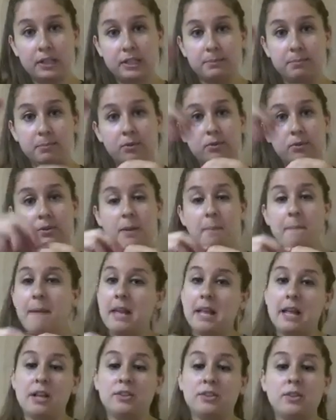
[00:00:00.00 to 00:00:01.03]
spoon the
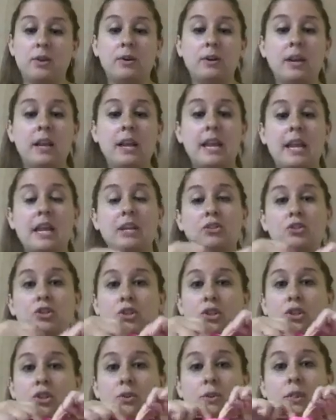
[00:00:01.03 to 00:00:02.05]
baking soda
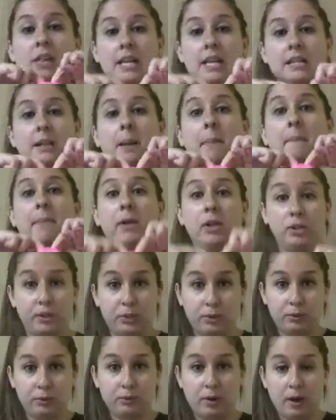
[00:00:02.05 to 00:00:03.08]
into this
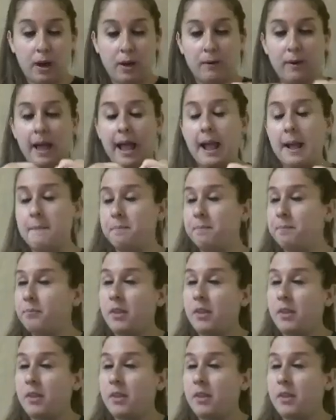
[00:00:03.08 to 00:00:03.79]
balloon, okay?